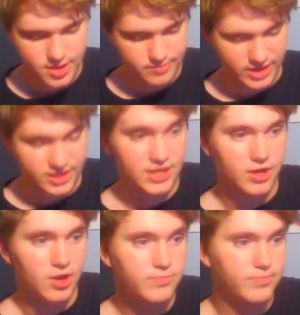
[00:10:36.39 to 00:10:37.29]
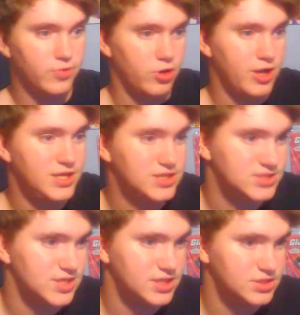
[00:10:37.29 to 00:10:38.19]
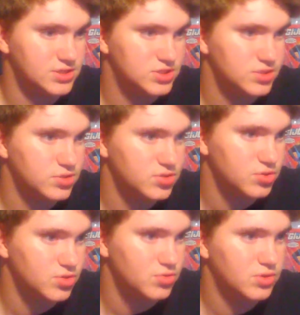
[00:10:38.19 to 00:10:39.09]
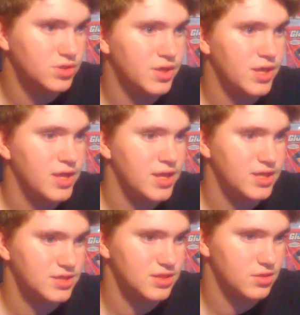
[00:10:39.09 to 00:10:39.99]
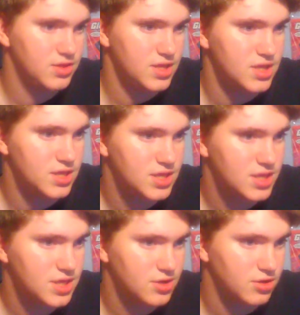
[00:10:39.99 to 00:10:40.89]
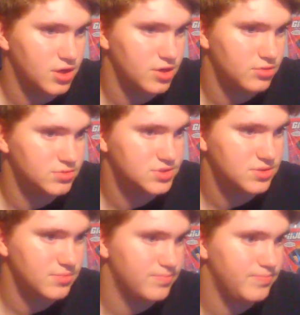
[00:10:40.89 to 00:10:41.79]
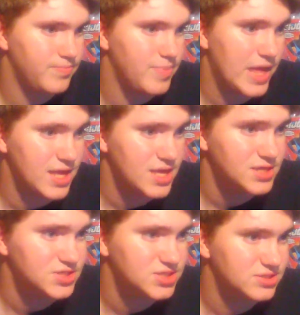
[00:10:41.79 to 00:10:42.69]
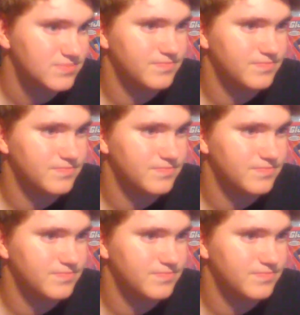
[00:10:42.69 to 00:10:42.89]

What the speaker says: Magneto breaks into the heroes' base,